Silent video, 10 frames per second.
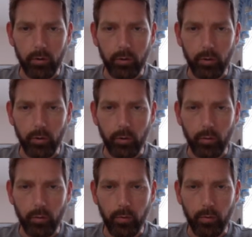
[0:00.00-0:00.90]
2,
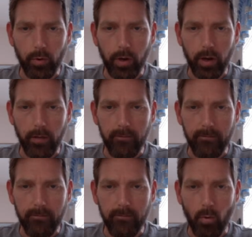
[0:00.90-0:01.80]
3,
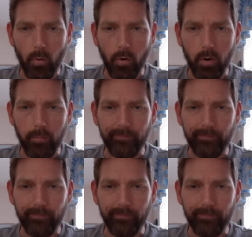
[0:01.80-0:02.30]
4.